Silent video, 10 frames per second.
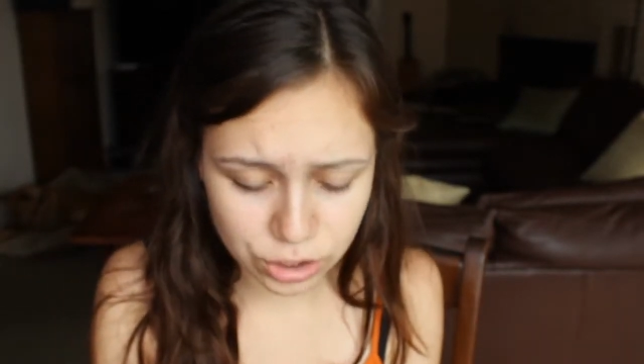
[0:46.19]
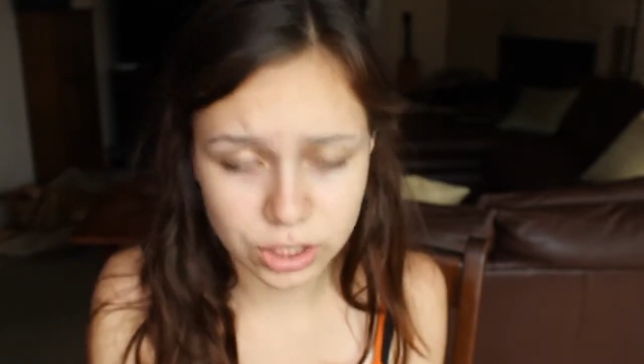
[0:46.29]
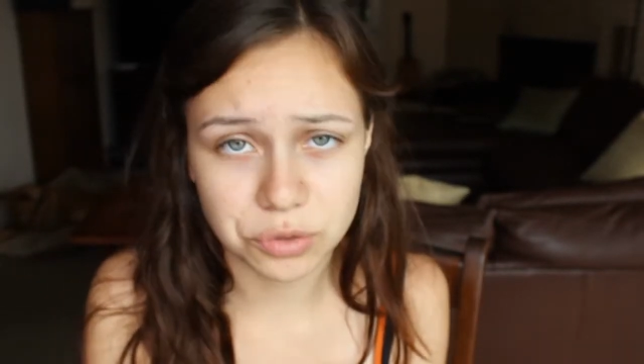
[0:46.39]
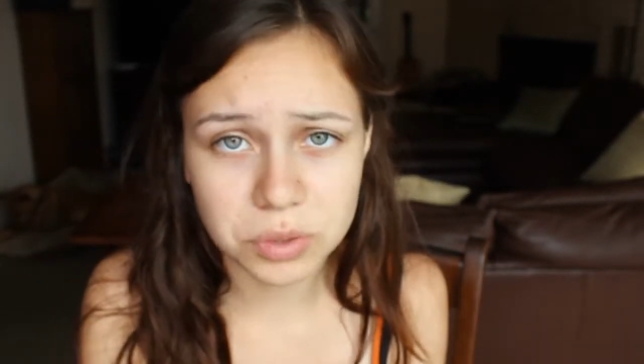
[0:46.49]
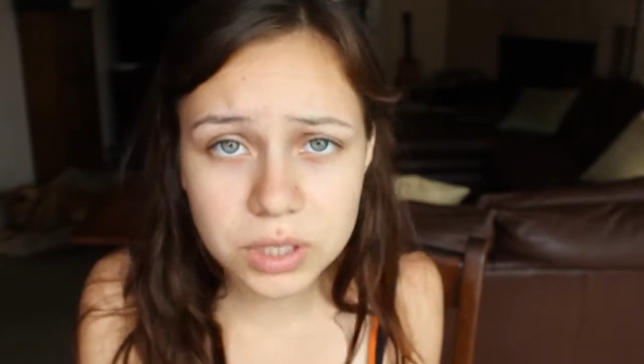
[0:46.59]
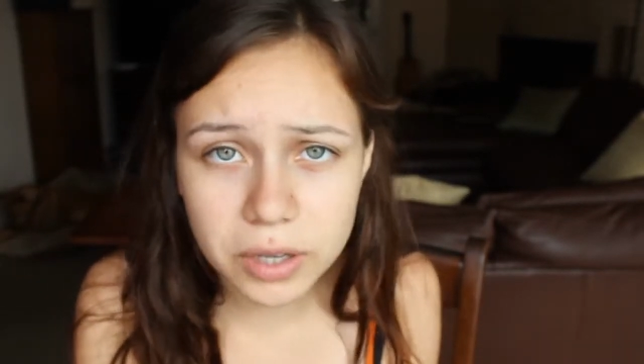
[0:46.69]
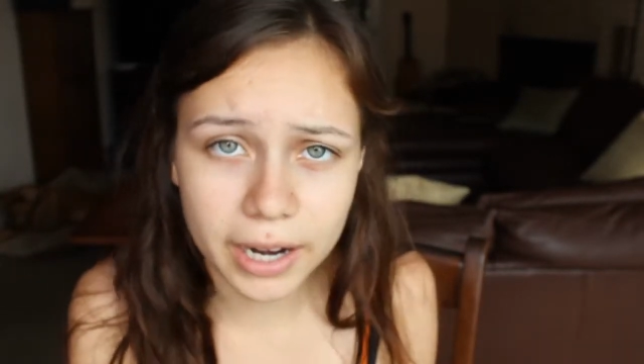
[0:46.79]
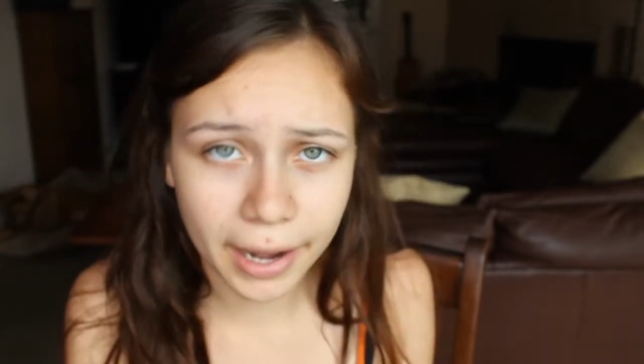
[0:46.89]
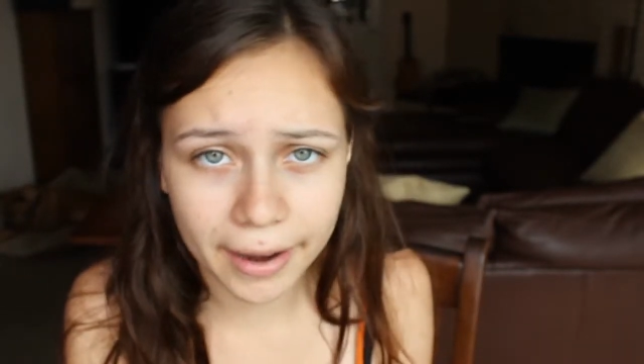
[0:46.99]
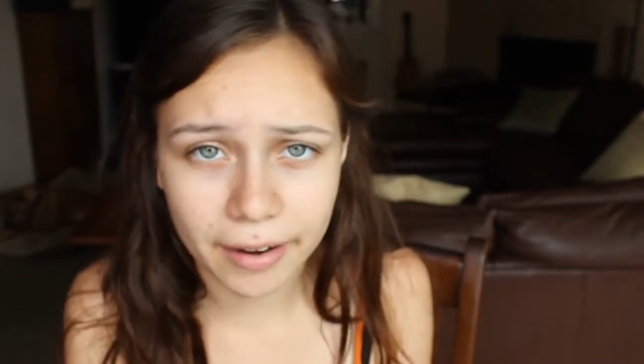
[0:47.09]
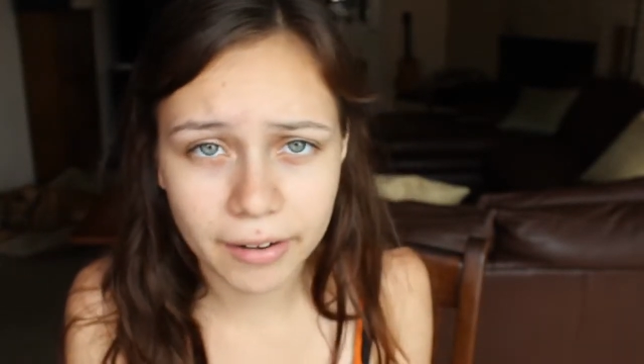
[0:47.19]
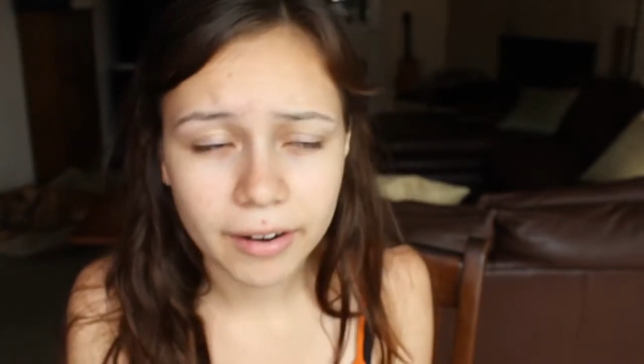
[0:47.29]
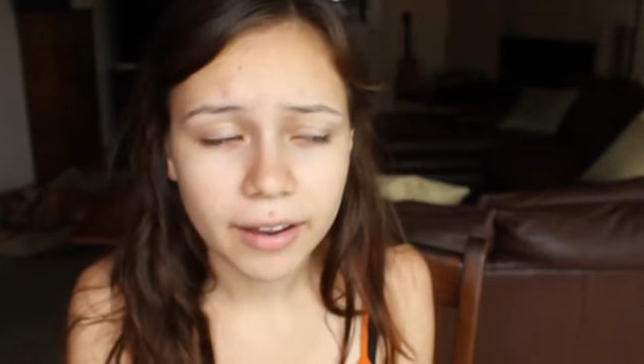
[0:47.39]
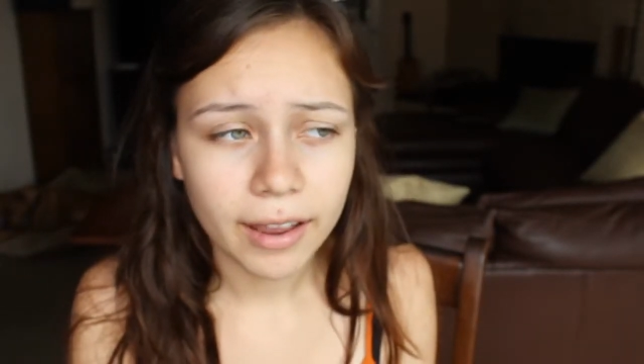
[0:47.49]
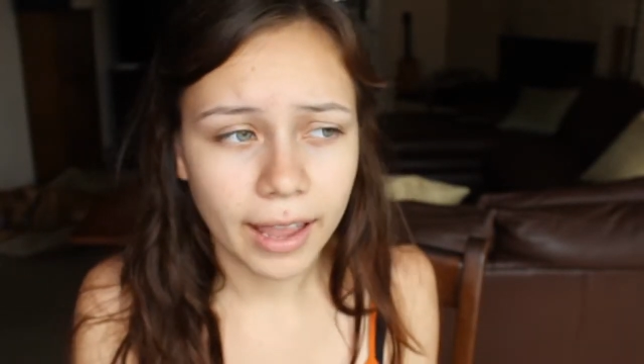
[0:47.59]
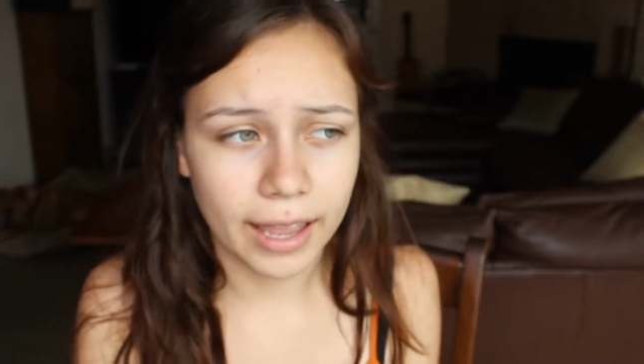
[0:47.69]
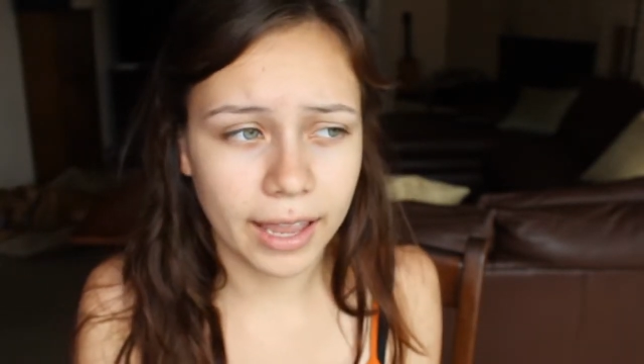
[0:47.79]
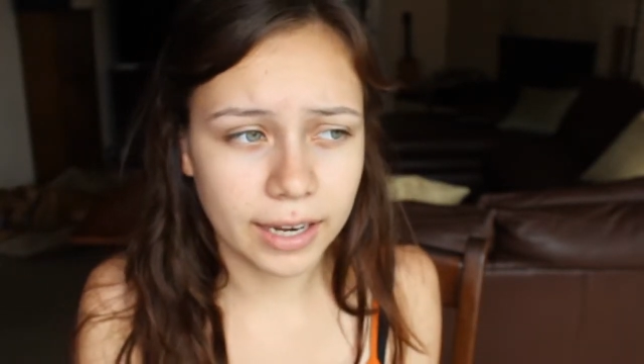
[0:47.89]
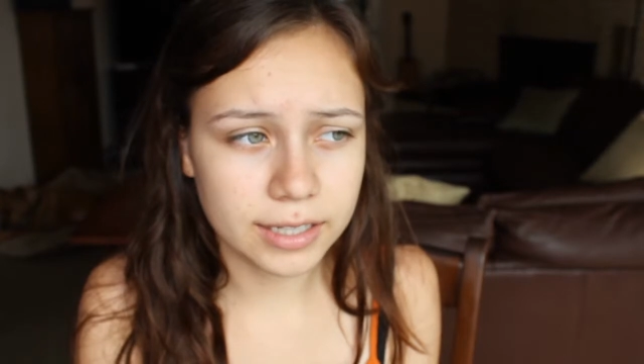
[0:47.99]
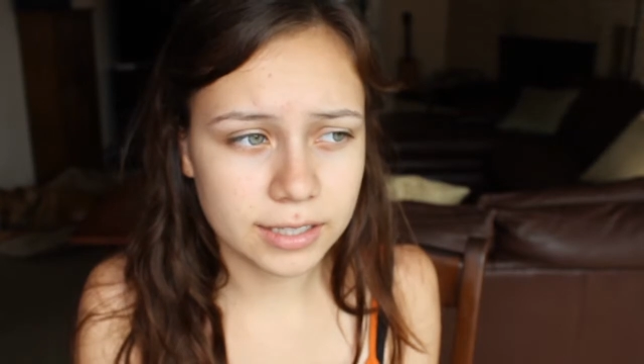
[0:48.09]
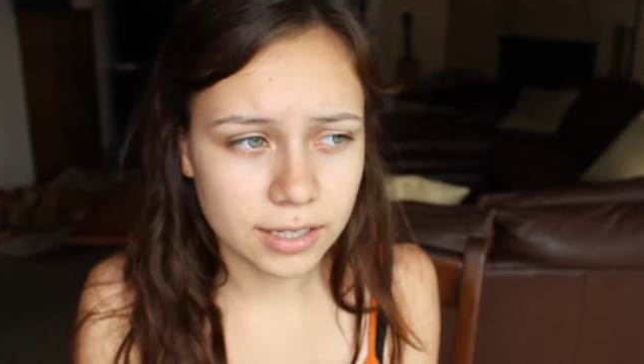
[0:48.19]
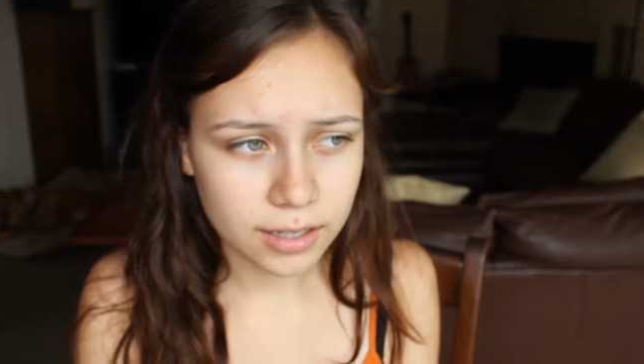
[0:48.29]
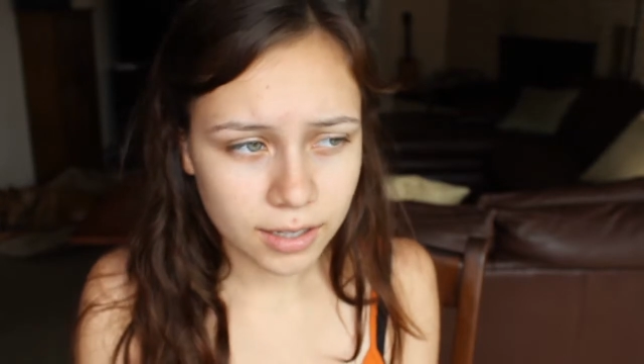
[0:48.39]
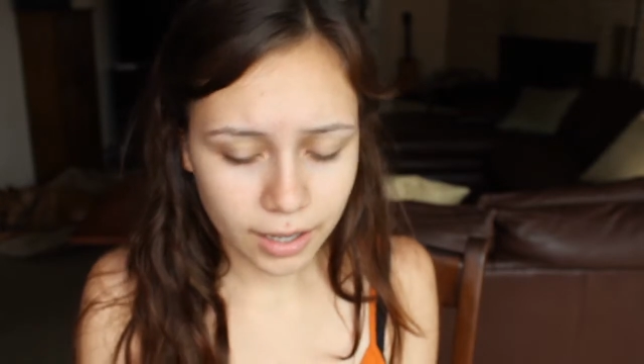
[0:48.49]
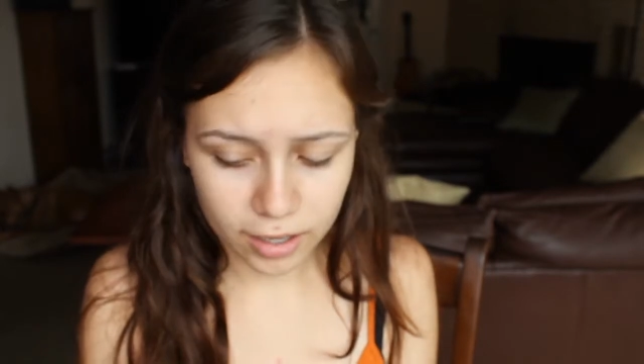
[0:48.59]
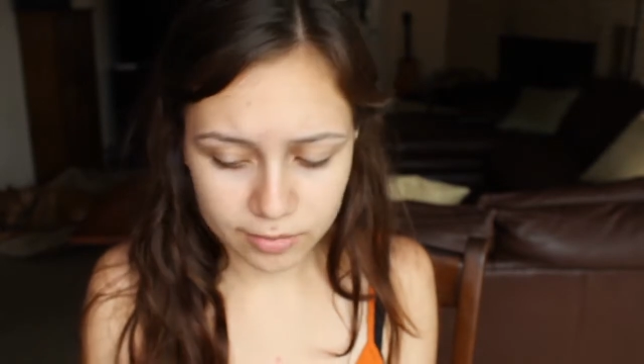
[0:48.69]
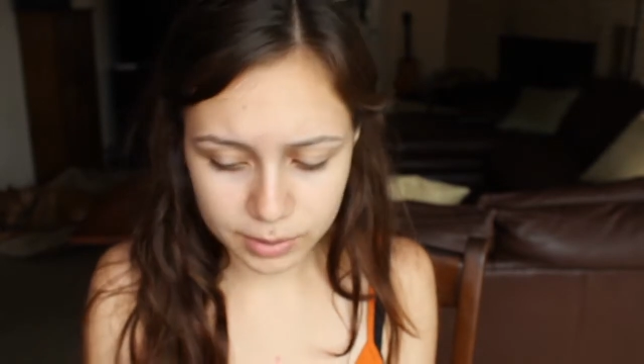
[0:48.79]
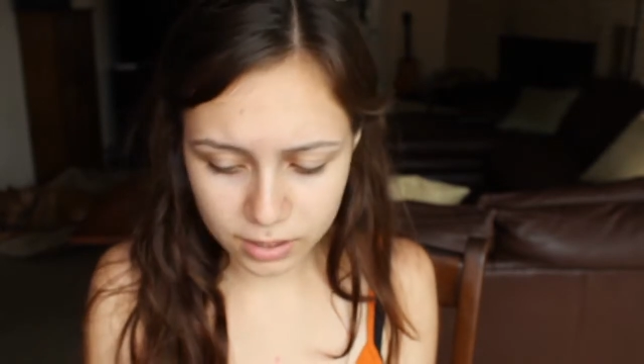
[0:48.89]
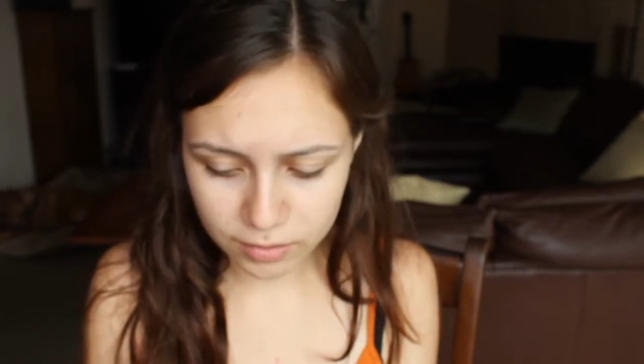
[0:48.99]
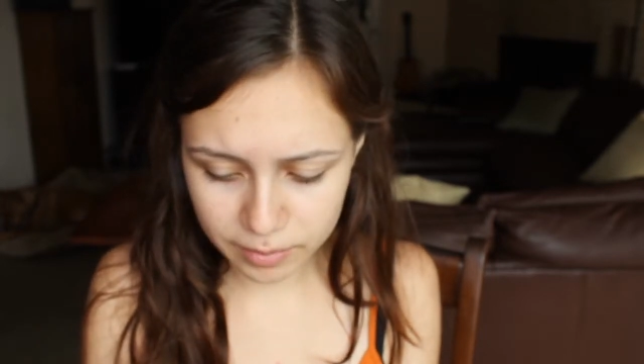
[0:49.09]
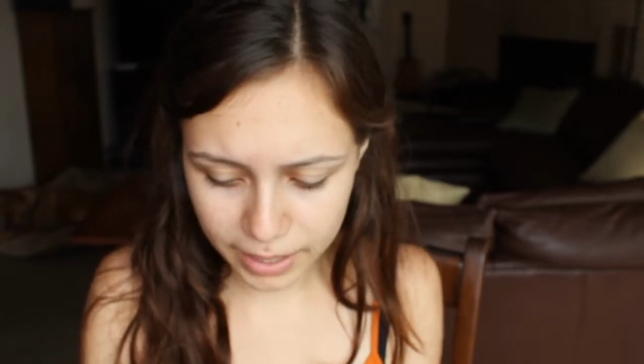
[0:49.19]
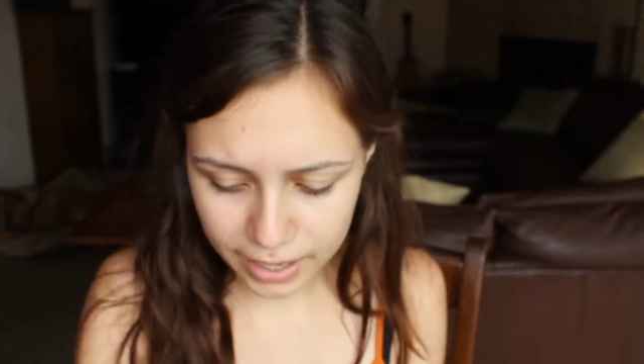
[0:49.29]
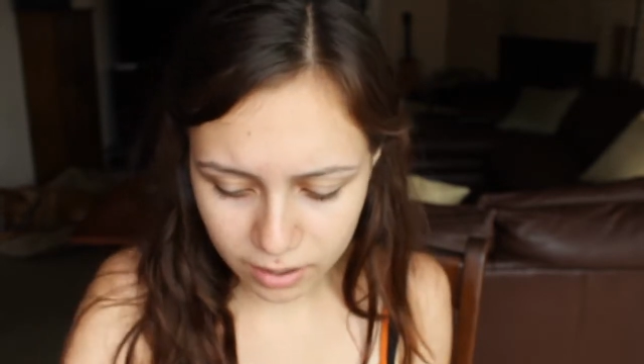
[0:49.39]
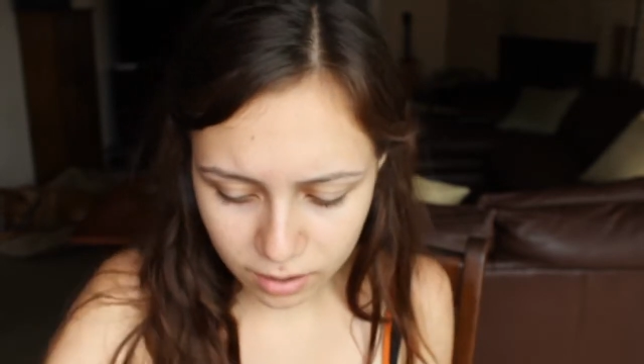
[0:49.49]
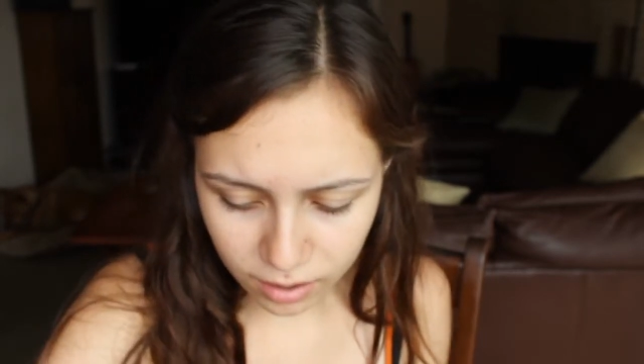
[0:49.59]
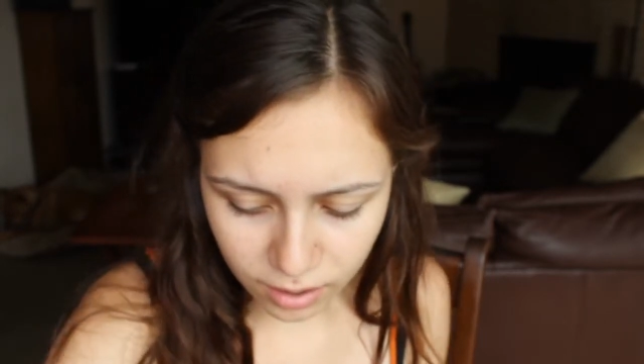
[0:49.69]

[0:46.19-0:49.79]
She does really great hair and I've been loving my hair.